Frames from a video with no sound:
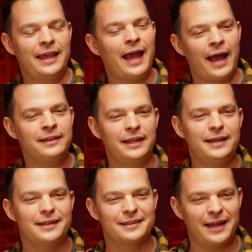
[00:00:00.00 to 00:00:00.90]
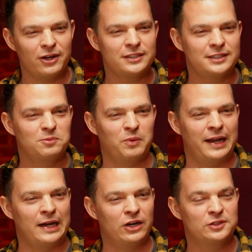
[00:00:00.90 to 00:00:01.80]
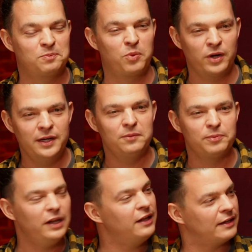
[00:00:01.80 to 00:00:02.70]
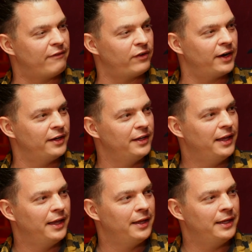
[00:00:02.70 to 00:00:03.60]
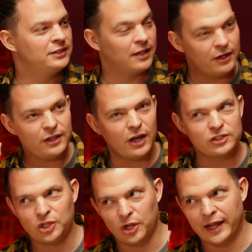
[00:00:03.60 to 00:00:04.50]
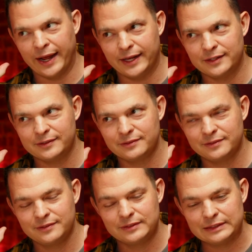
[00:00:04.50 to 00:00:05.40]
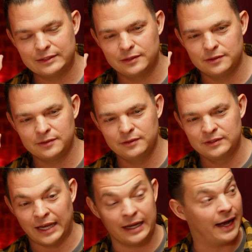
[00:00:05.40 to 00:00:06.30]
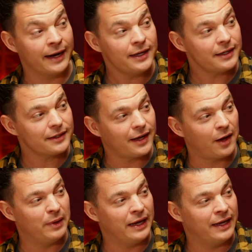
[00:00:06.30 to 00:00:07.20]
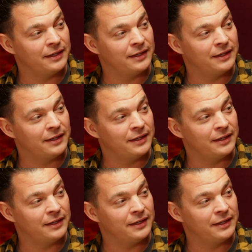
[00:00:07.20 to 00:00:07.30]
yeah, I think Larys's plan here is pretty pretty clever. he's clearly also like psychotic. I mean,